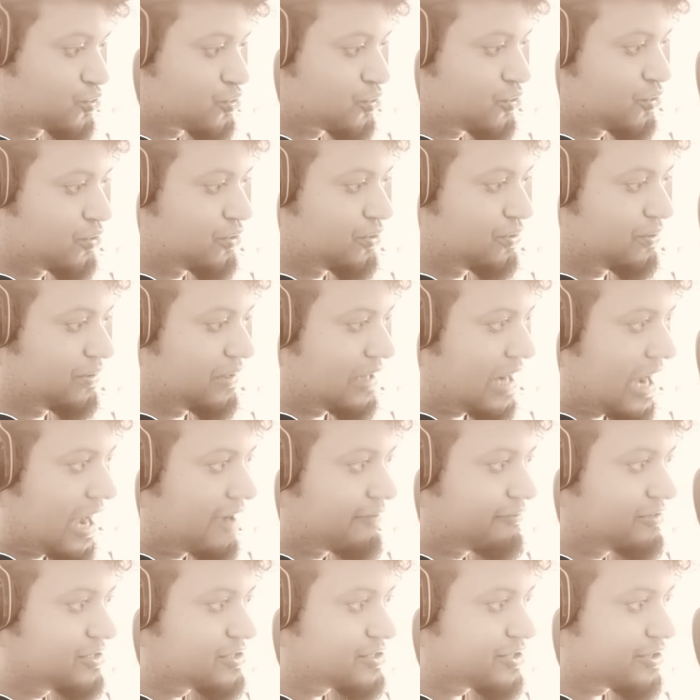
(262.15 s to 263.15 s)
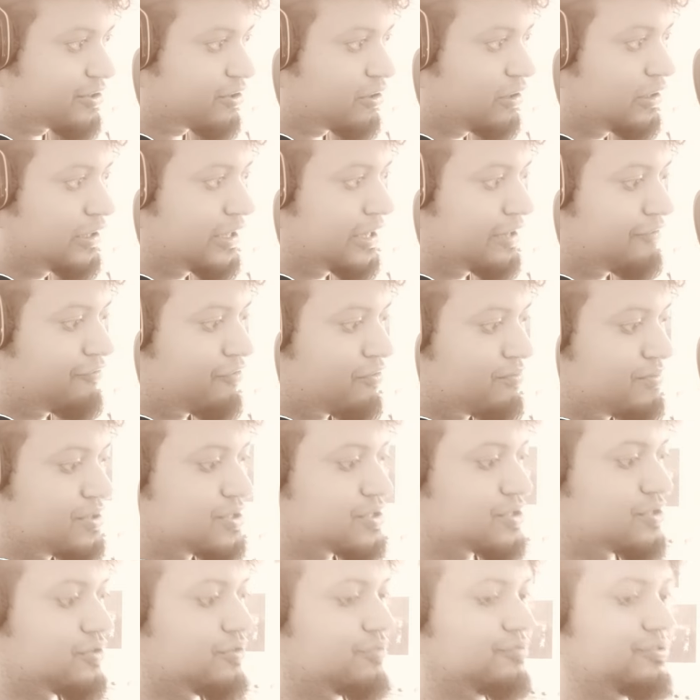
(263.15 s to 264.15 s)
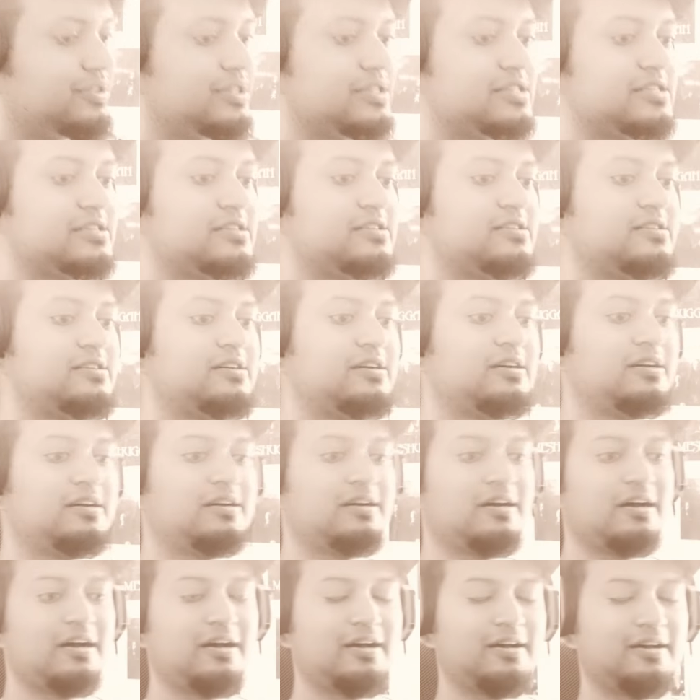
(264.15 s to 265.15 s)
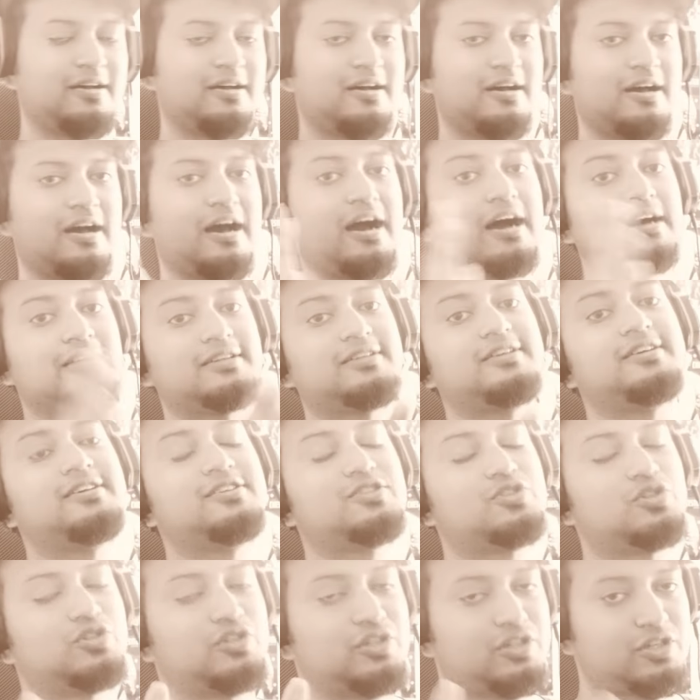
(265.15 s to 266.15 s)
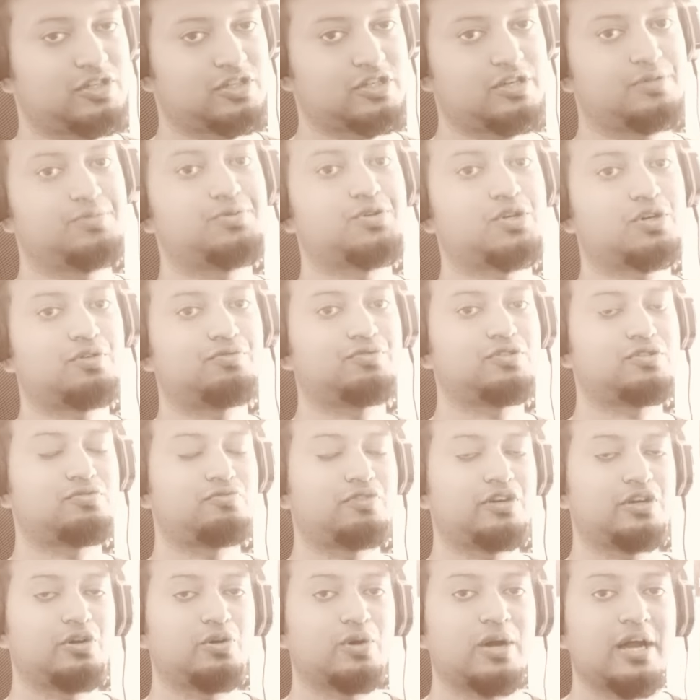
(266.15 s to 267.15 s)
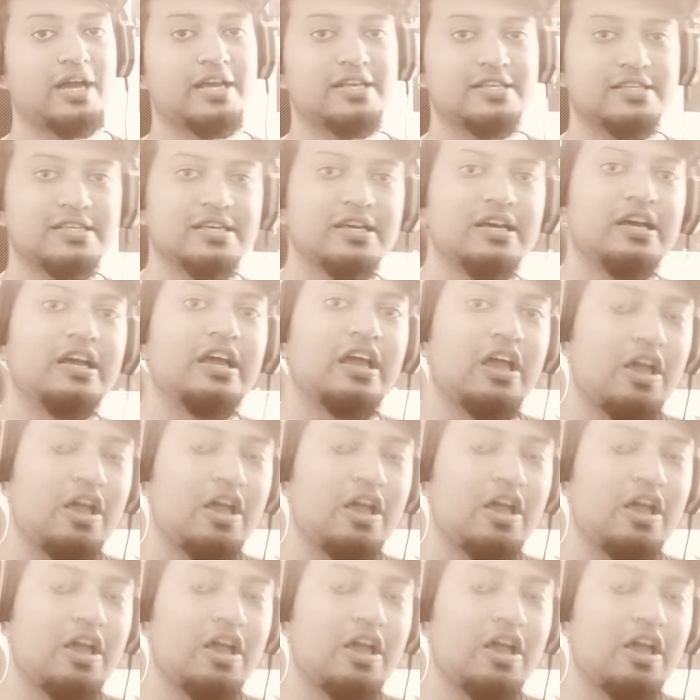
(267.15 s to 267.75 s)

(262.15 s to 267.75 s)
So I will share all the information of this artist on the description of this video guys.